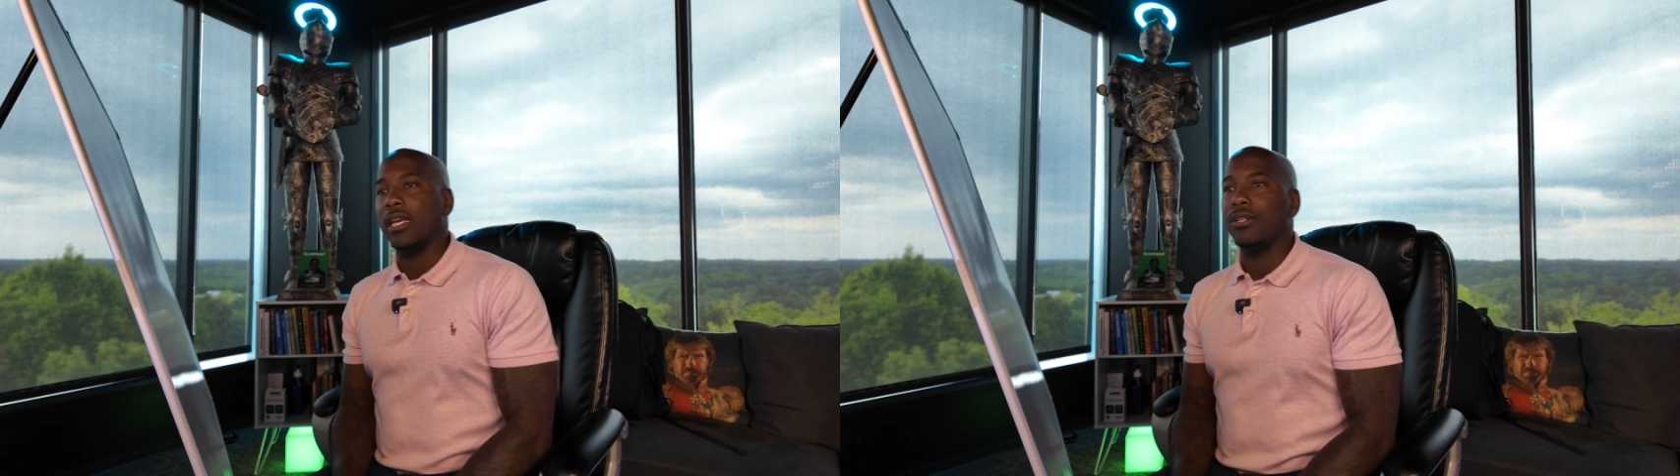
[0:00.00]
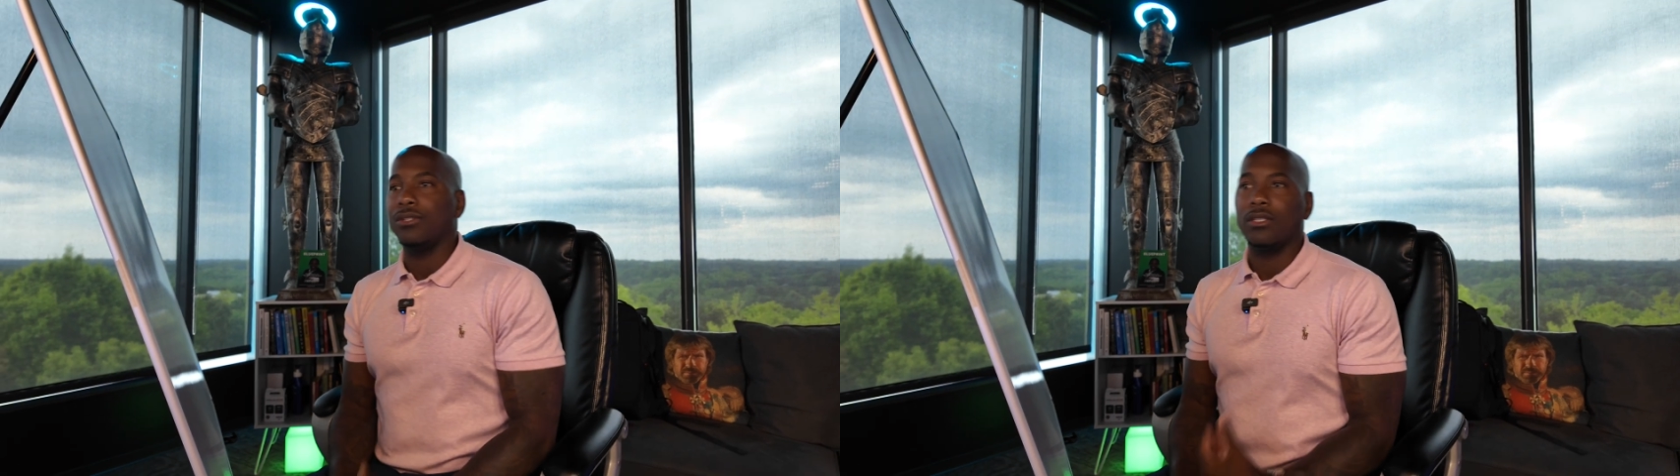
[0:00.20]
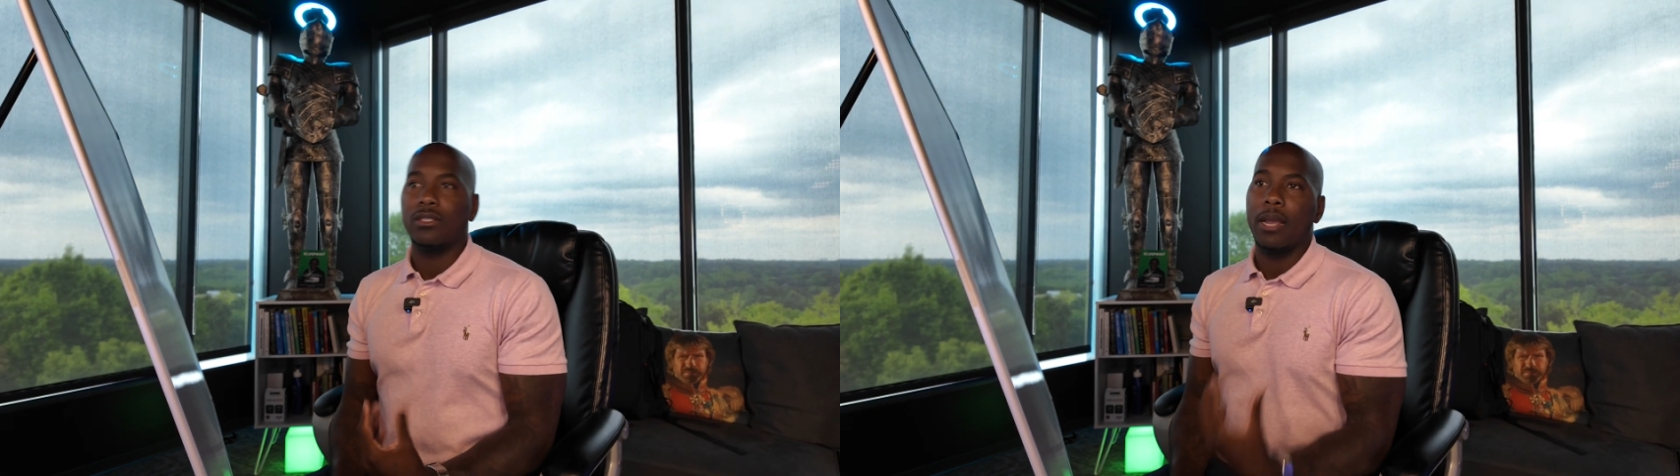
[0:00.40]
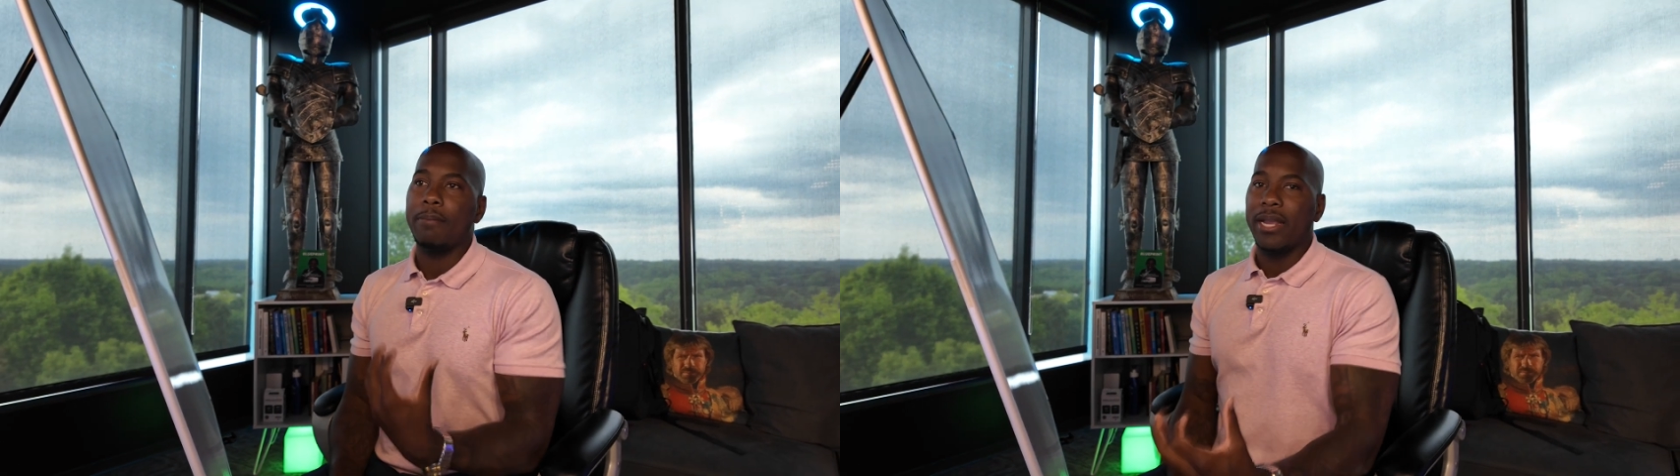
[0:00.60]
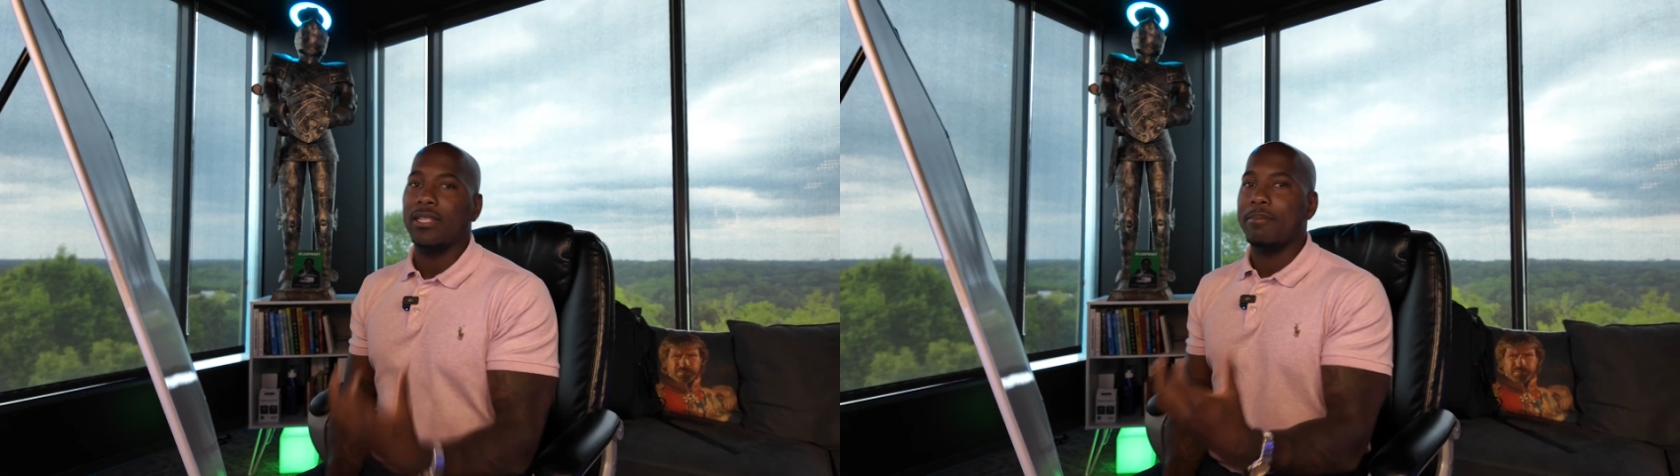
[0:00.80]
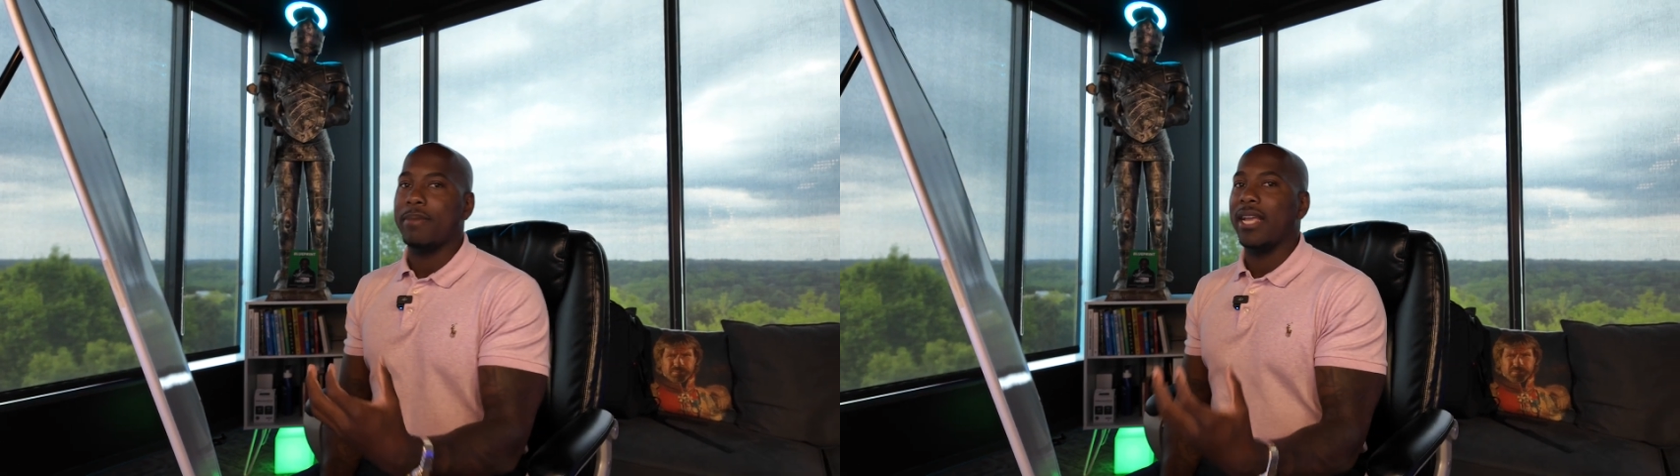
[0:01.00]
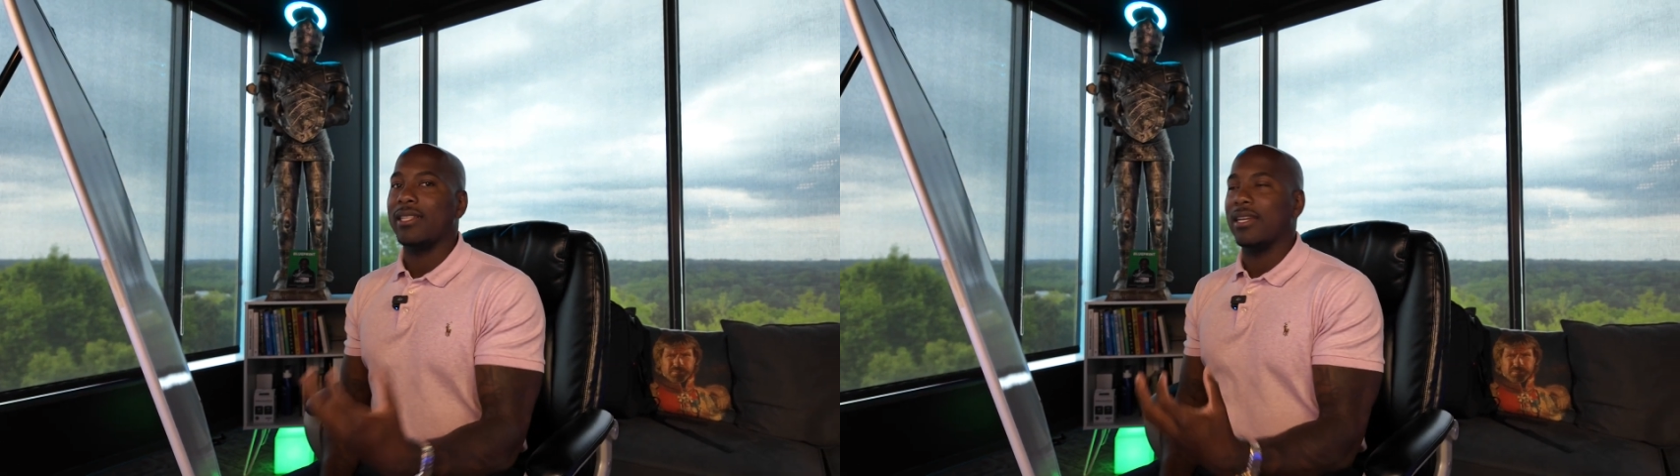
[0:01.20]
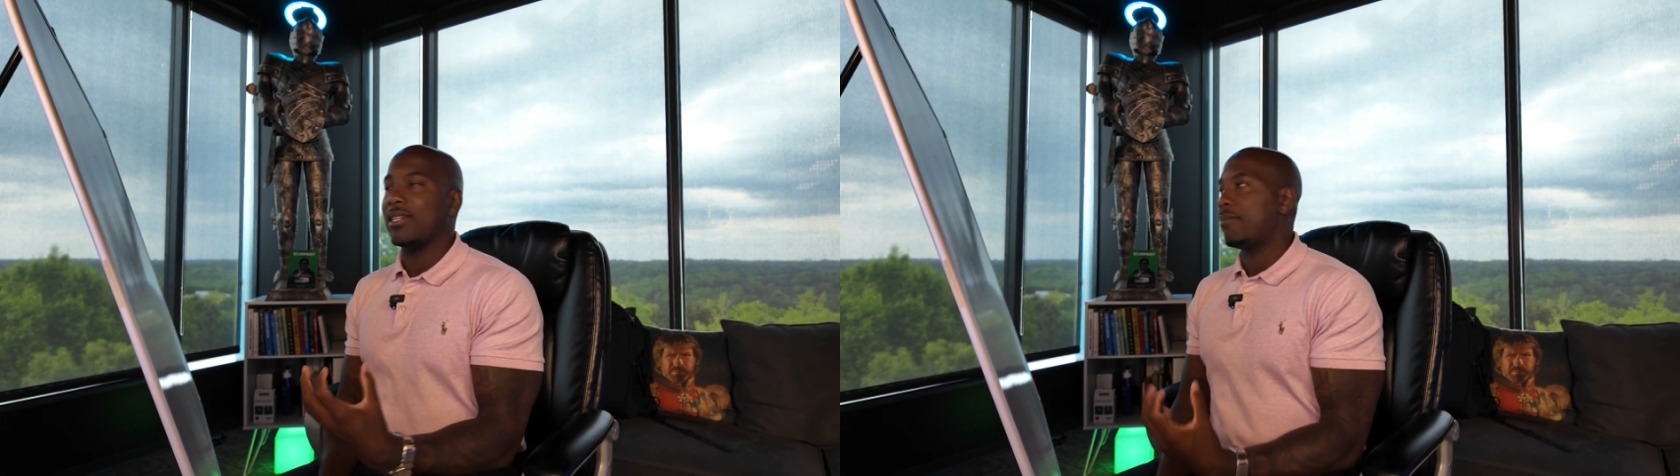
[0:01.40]
He used to say, make the
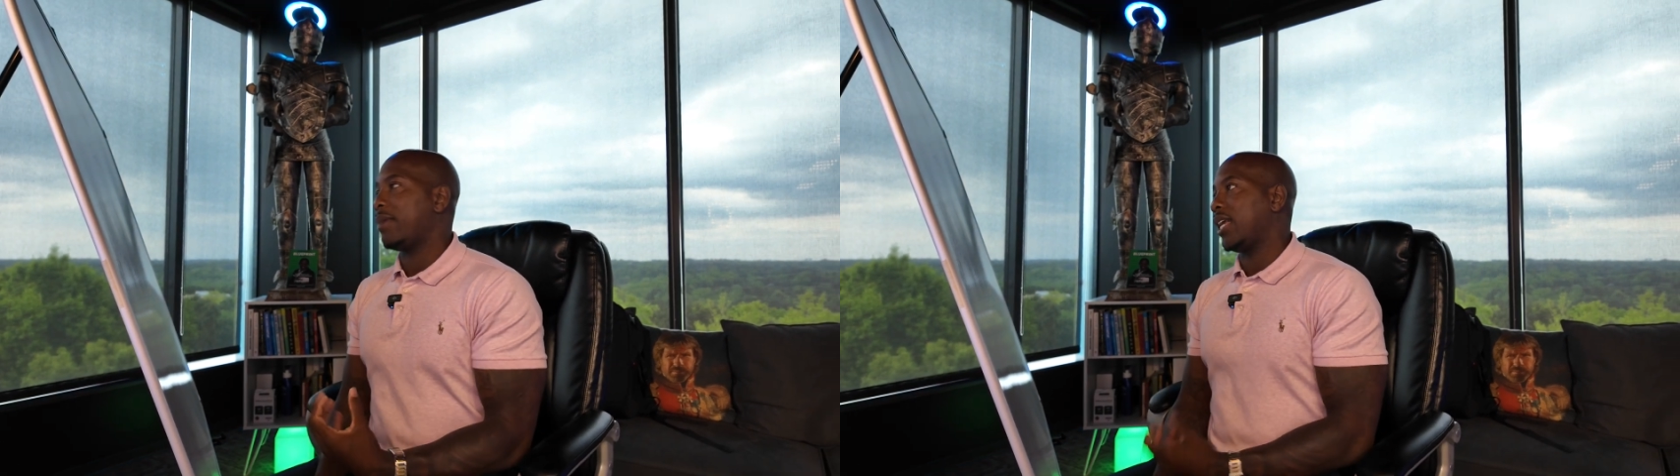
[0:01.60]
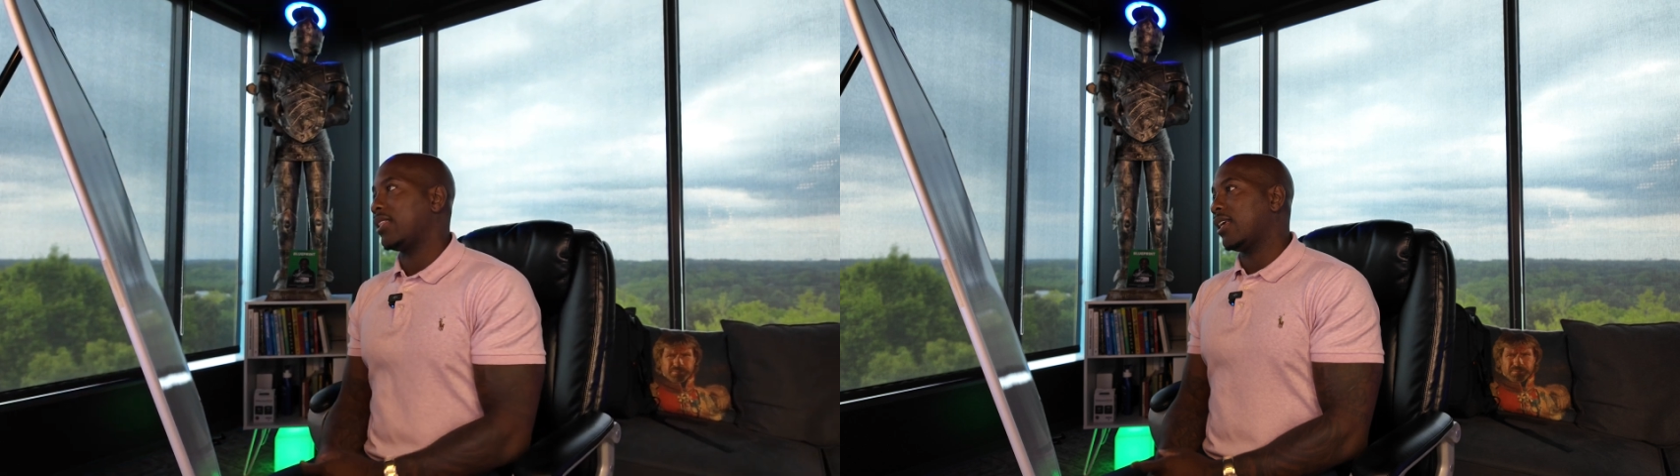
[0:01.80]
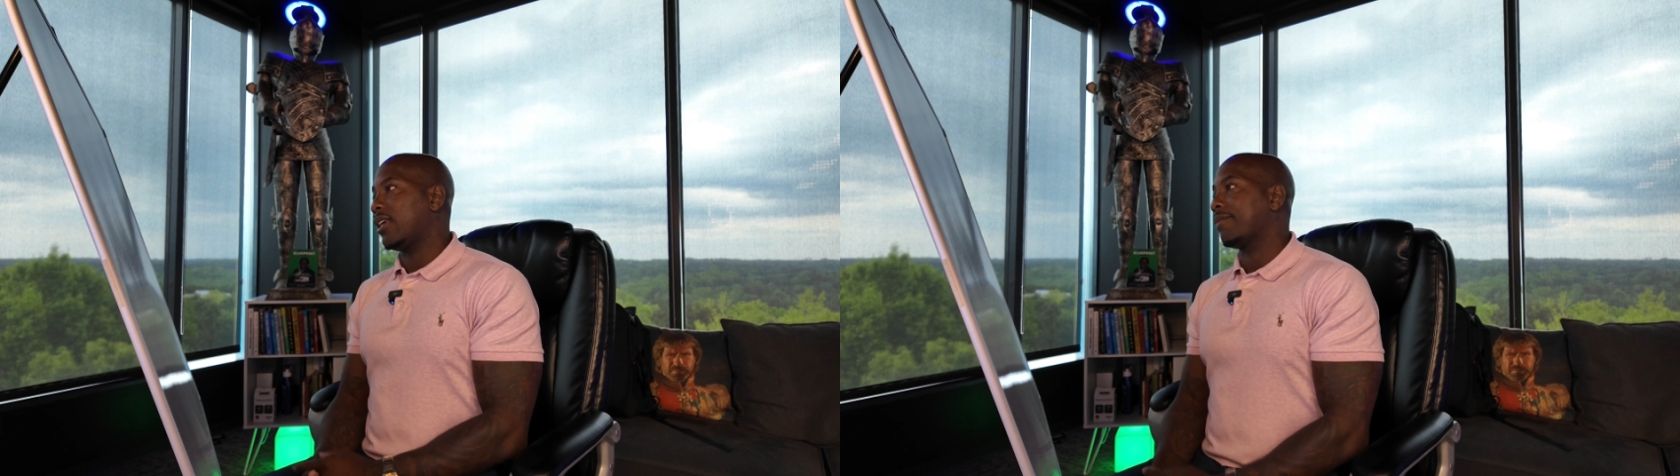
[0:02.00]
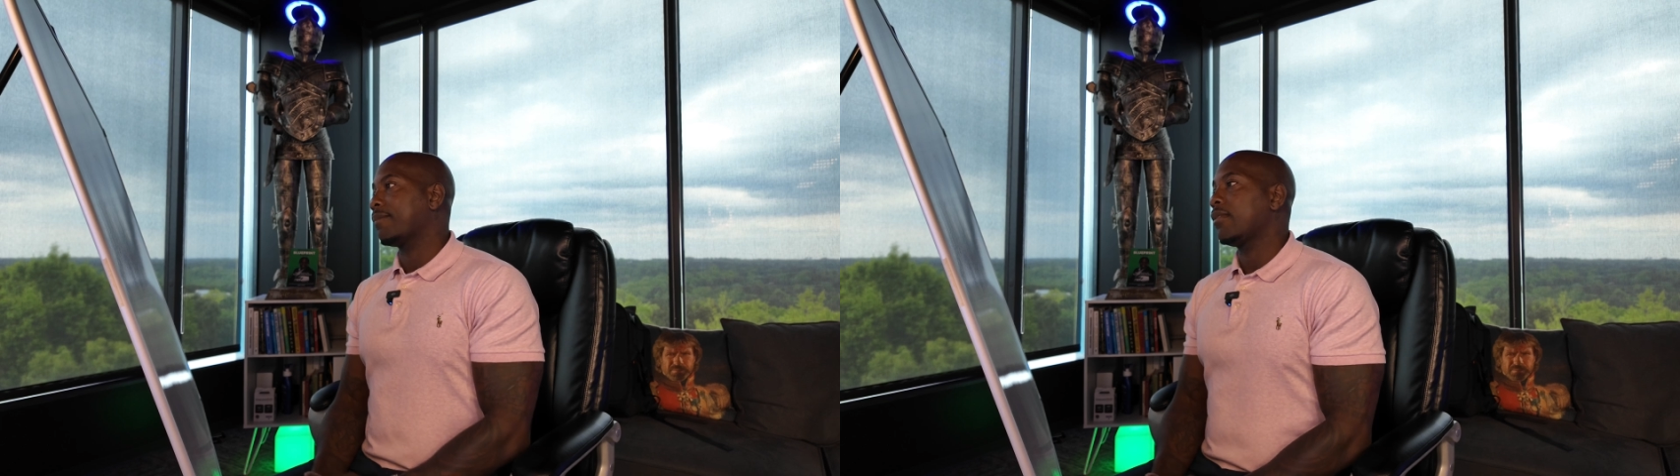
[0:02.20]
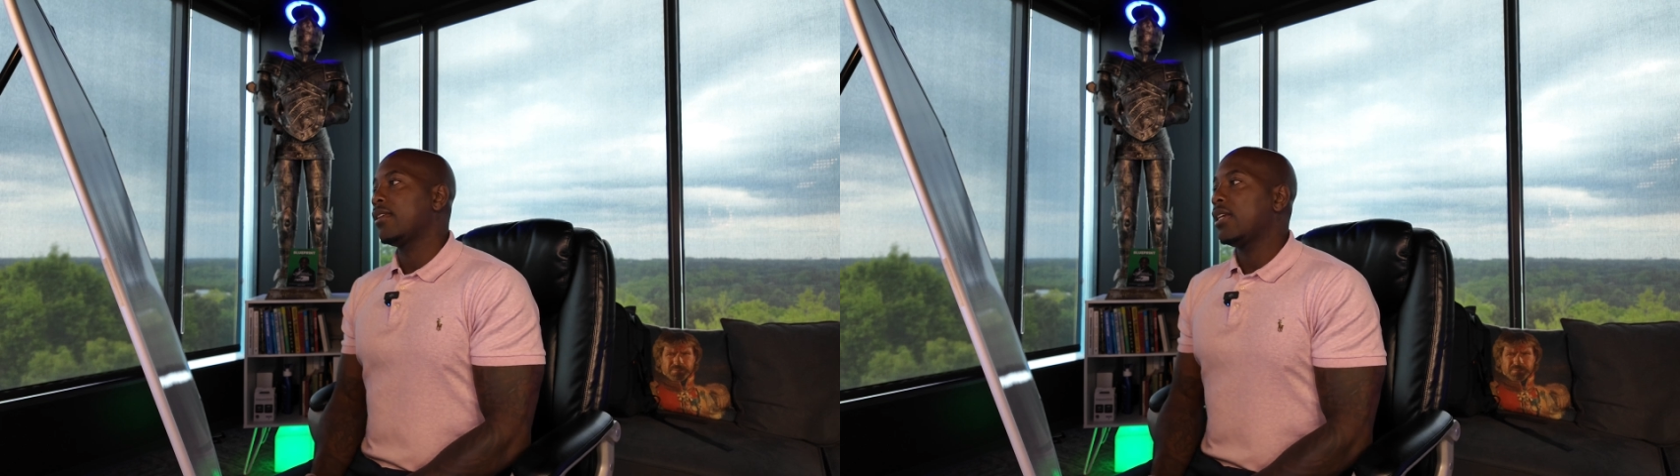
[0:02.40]
main thing the main thing.